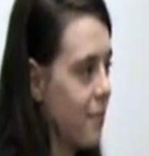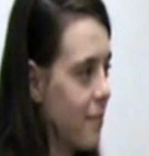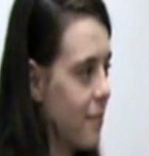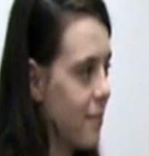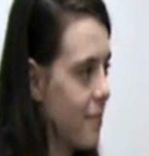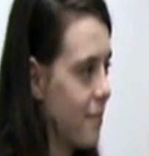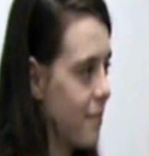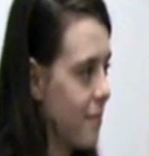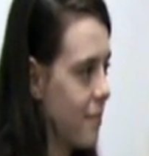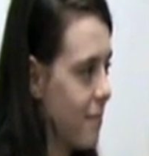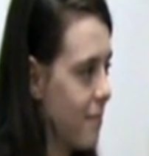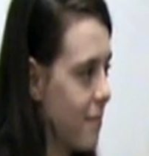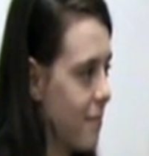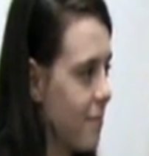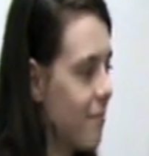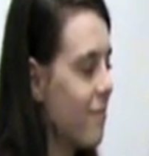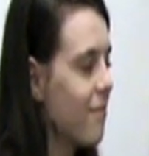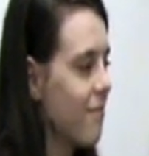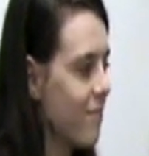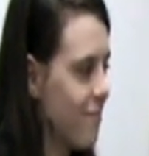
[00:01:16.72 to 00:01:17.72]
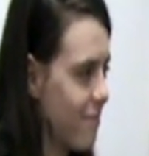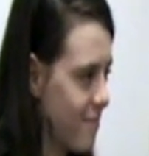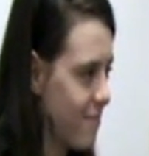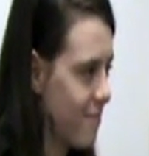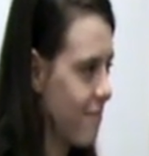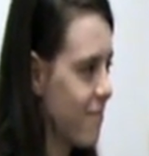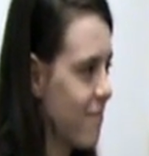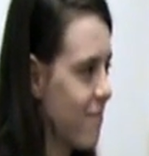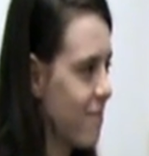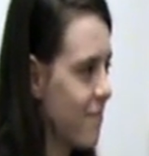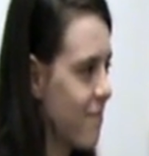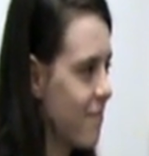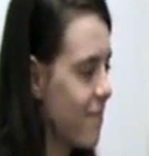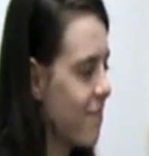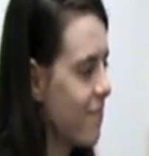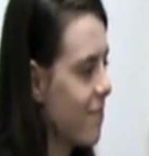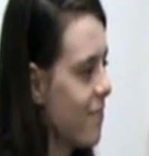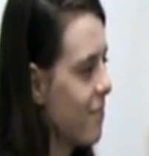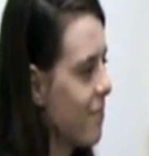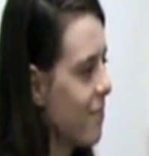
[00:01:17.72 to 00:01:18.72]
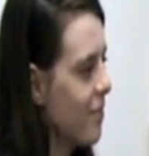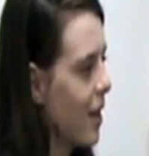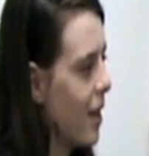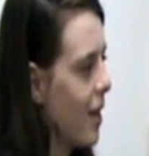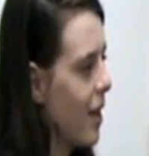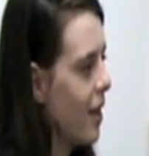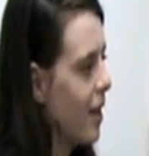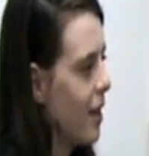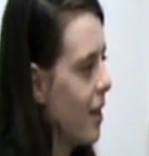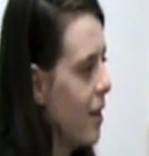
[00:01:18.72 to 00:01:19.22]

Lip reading: Yes. I have to say, I've never been